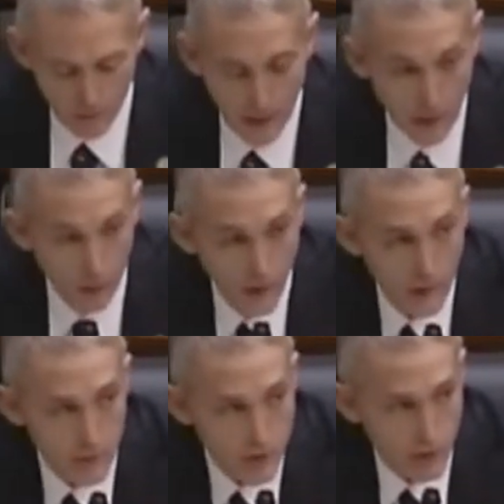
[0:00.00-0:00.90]
By the
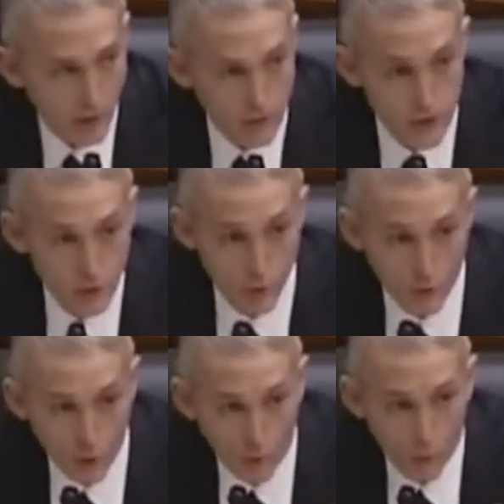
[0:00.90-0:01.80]
way, Mr. Jarvis,
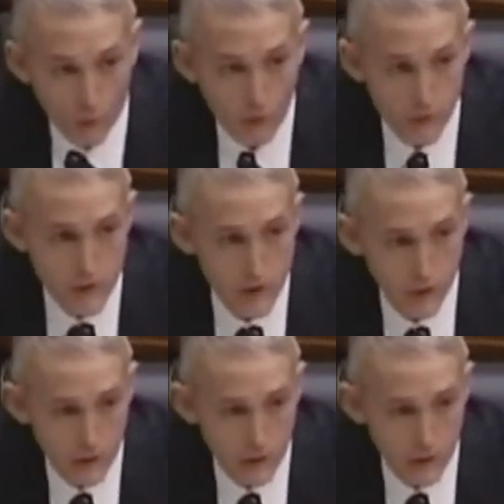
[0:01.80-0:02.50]
those were your words,